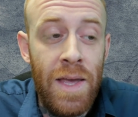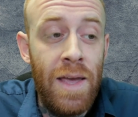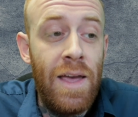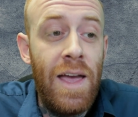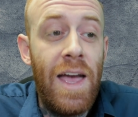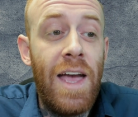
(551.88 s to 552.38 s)

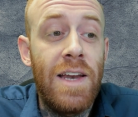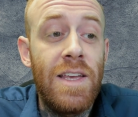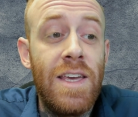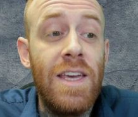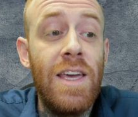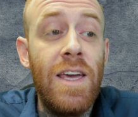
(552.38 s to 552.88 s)
And
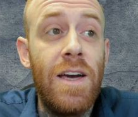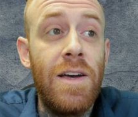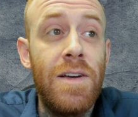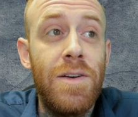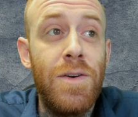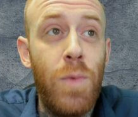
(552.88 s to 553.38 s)
he
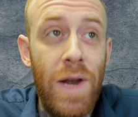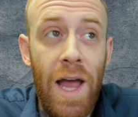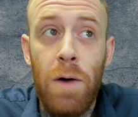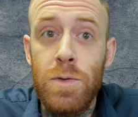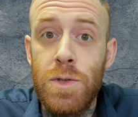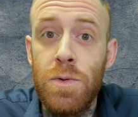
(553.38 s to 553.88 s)
went
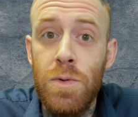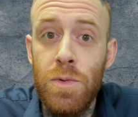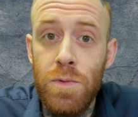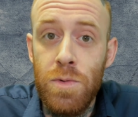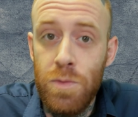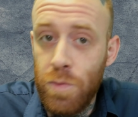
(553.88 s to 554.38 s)
out
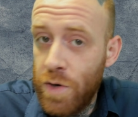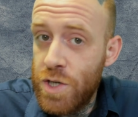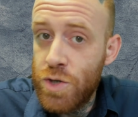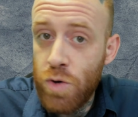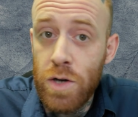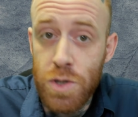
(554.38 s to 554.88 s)
to
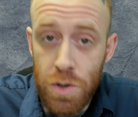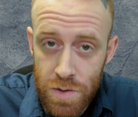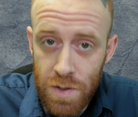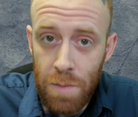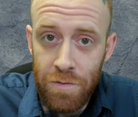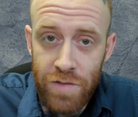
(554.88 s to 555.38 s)
restructure
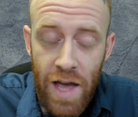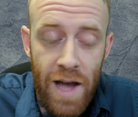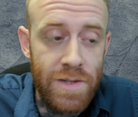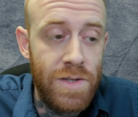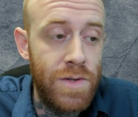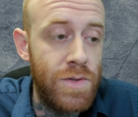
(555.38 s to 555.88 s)
some of
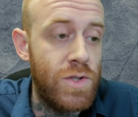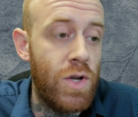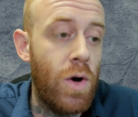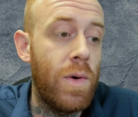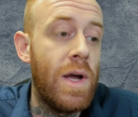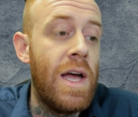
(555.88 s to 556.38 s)
that.
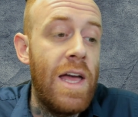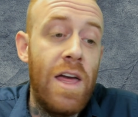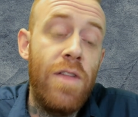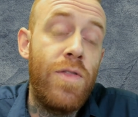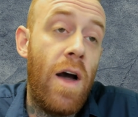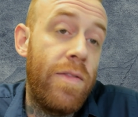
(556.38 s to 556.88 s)
So
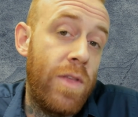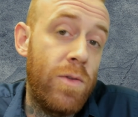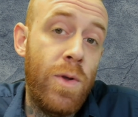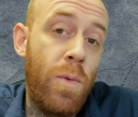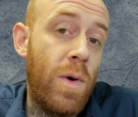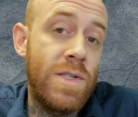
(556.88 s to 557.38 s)
he thought that
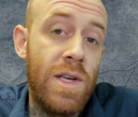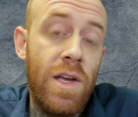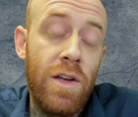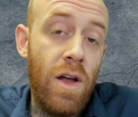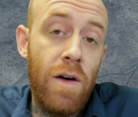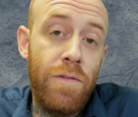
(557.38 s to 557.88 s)
there wasn't
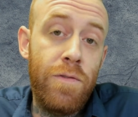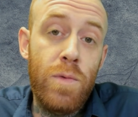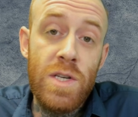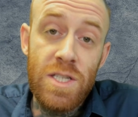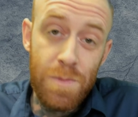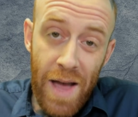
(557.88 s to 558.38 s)
enough
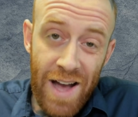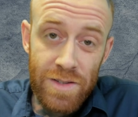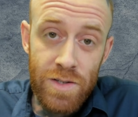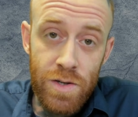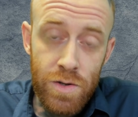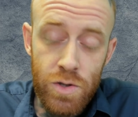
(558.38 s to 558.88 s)

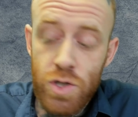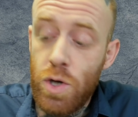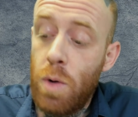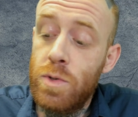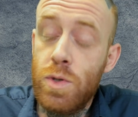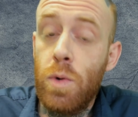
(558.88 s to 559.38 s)
respect
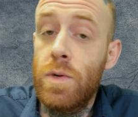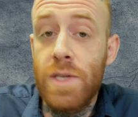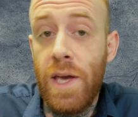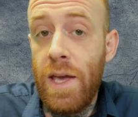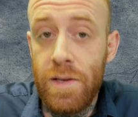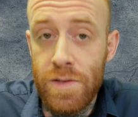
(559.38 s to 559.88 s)
shown towards
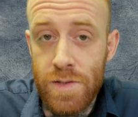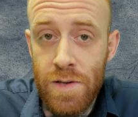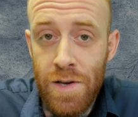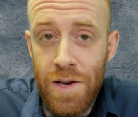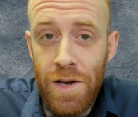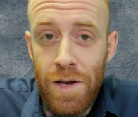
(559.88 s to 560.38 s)
kings
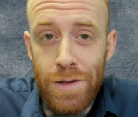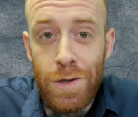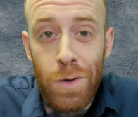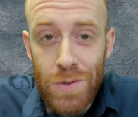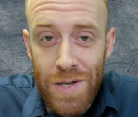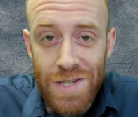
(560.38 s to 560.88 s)
in the
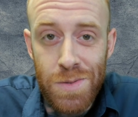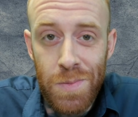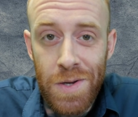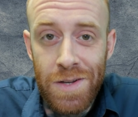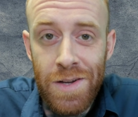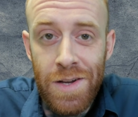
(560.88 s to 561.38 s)
Old
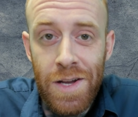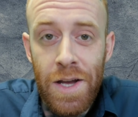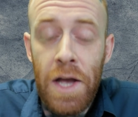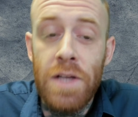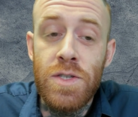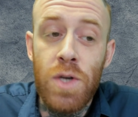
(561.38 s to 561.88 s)
Testament.
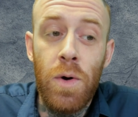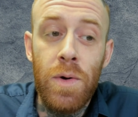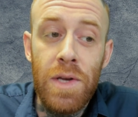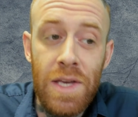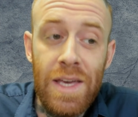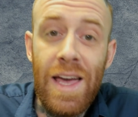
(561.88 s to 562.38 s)
And so
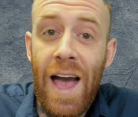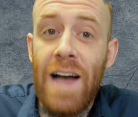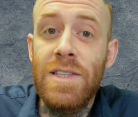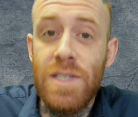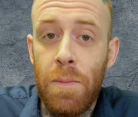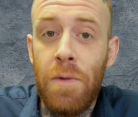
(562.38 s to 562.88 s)
he
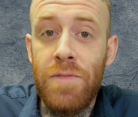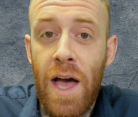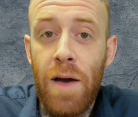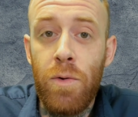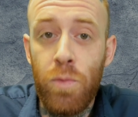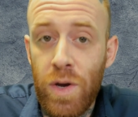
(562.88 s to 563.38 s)
had some of
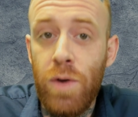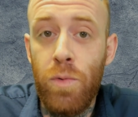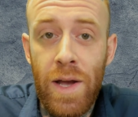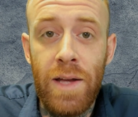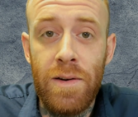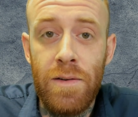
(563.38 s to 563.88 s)
that
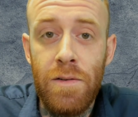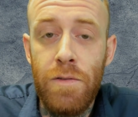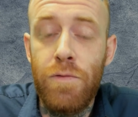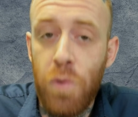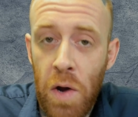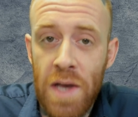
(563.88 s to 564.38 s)
rewritten,
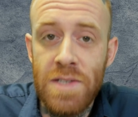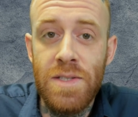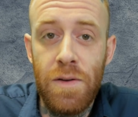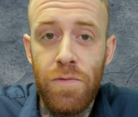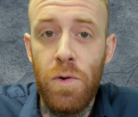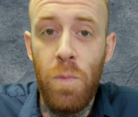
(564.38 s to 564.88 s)
phrased
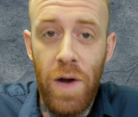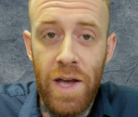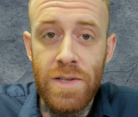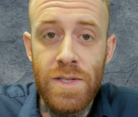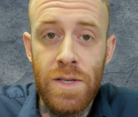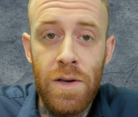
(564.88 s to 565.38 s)
different
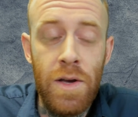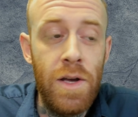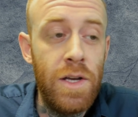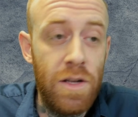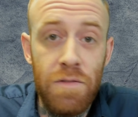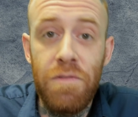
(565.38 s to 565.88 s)
ways,
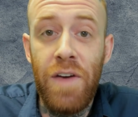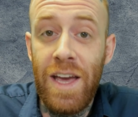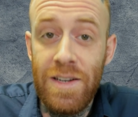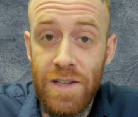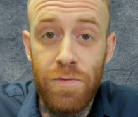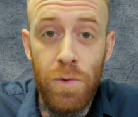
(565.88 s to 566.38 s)

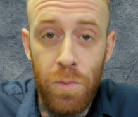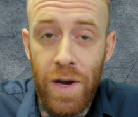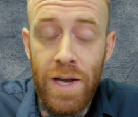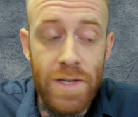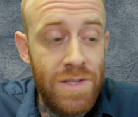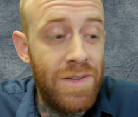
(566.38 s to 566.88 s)
conveyed different
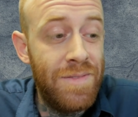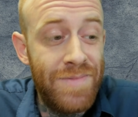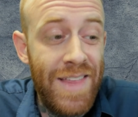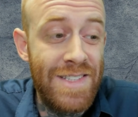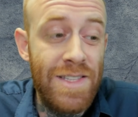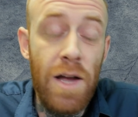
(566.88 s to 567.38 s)
ways.
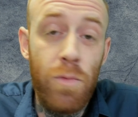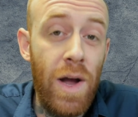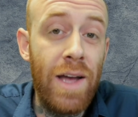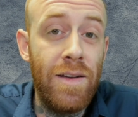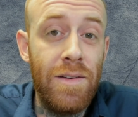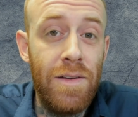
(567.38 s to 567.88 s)
That's not
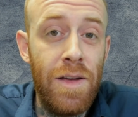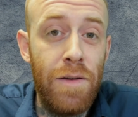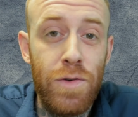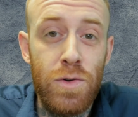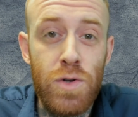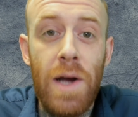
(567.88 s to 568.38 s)
right. If
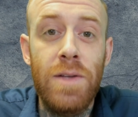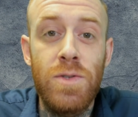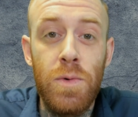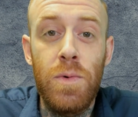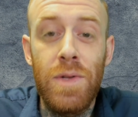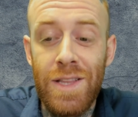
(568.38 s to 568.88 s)
you're trying
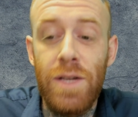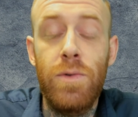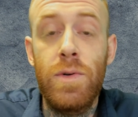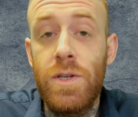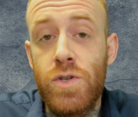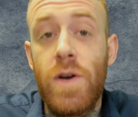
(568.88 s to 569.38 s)
to
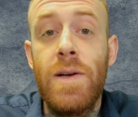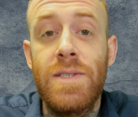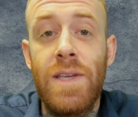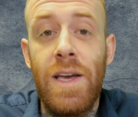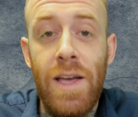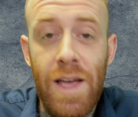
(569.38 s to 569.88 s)
literally
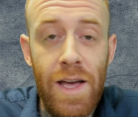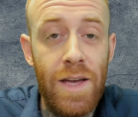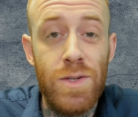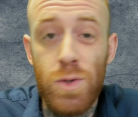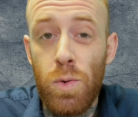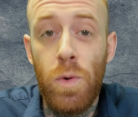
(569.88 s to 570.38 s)
translate a
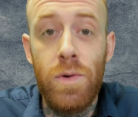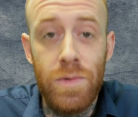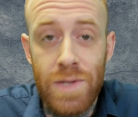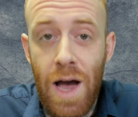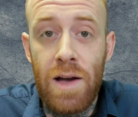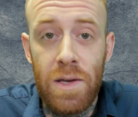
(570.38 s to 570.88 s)
historical
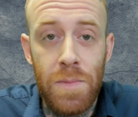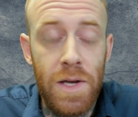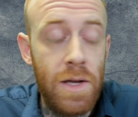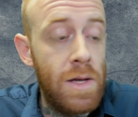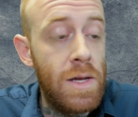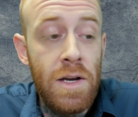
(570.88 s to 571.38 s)

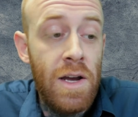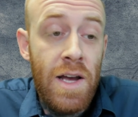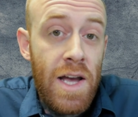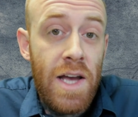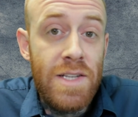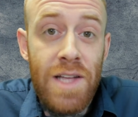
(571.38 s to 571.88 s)
document,
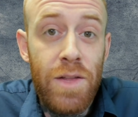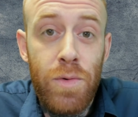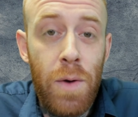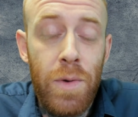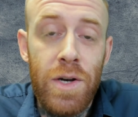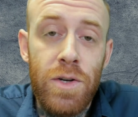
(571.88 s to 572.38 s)
it's not the
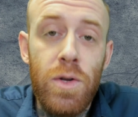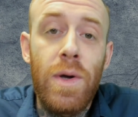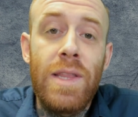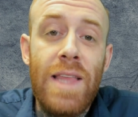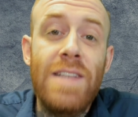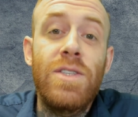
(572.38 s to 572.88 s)
right way to do
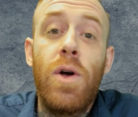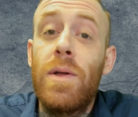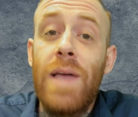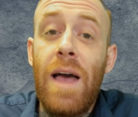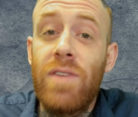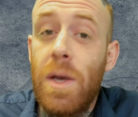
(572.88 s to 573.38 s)
it. That's called
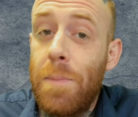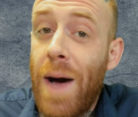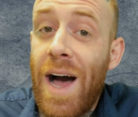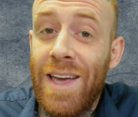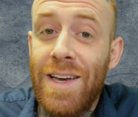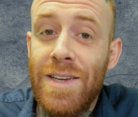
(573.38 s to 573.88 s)
having a
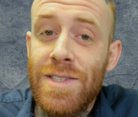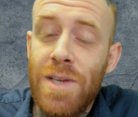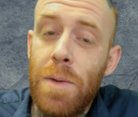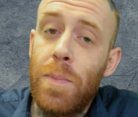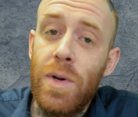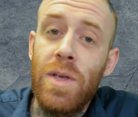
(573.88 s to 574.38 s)
bias
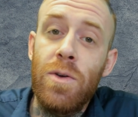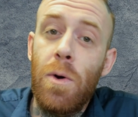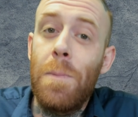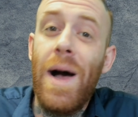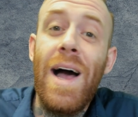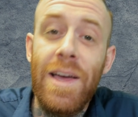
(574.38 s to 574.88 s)
and putting your
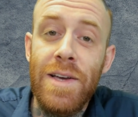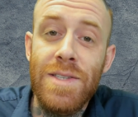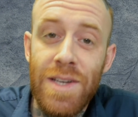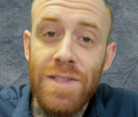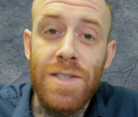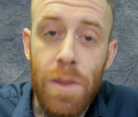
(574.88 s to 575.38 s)
bias
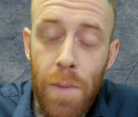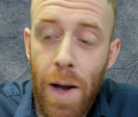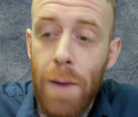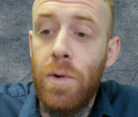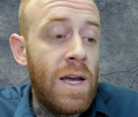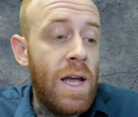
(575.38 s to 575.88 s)
into the
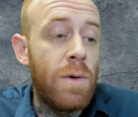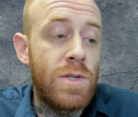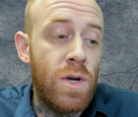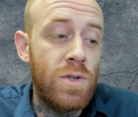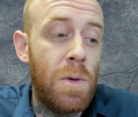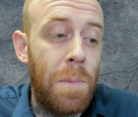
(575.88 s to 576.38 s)
Bible. It was
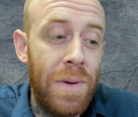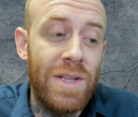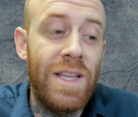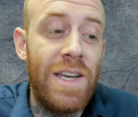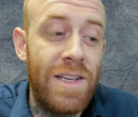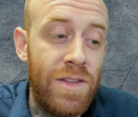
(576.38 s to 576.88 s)
also
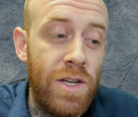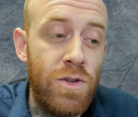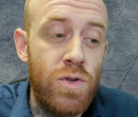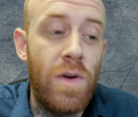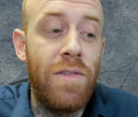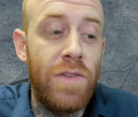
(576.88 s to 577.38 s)
politically
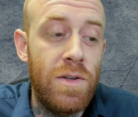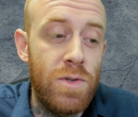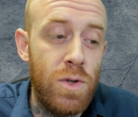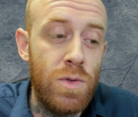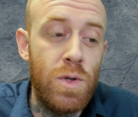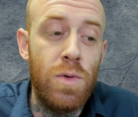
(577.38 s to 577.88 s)
driven
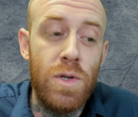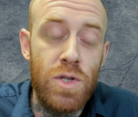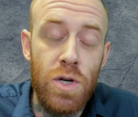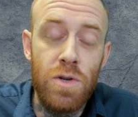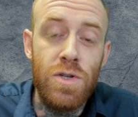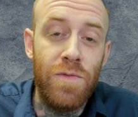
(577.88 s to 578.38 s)
due to the
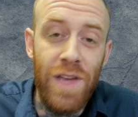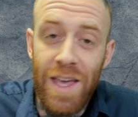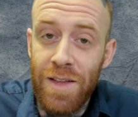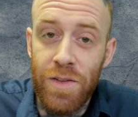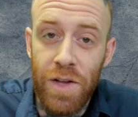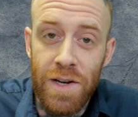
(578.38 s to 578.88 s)
Church of
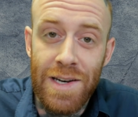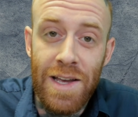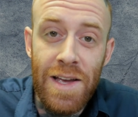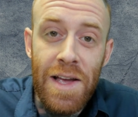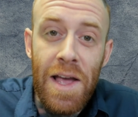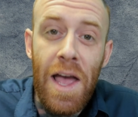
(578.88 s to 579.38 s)
England
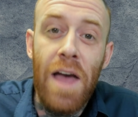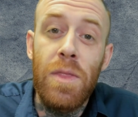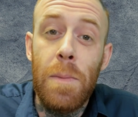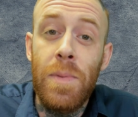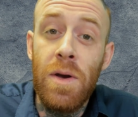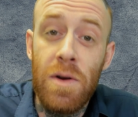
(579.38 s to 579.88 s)
and the
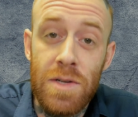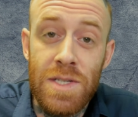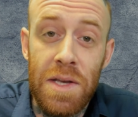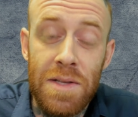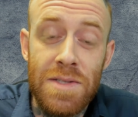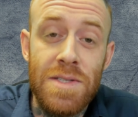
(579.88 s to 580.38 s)

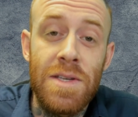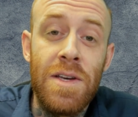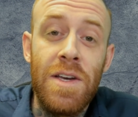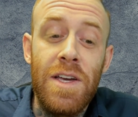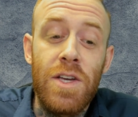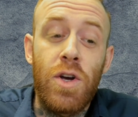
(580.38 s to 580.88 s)
Puritans
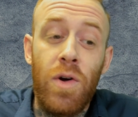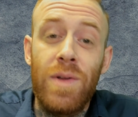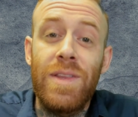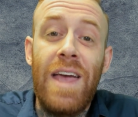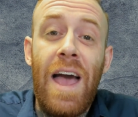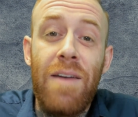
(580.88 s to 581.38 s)

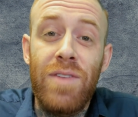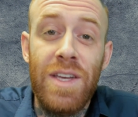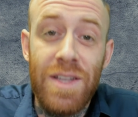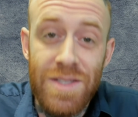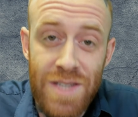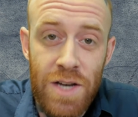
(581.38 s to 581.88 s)
currently having
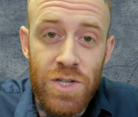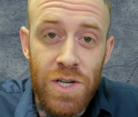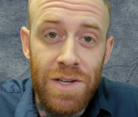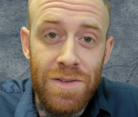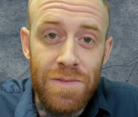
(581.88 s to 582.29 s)
contention.